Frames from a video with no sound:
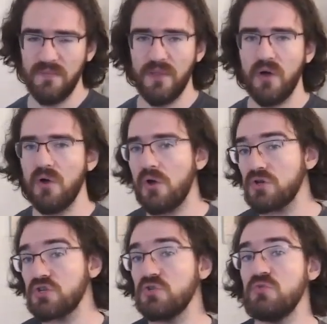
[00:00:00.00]
or
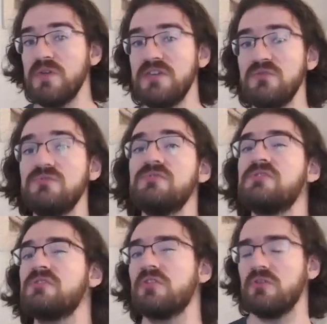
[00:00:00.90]
should we use
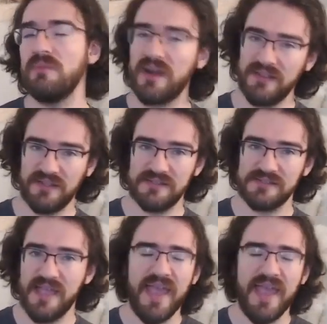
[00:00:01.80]
Kubernetes?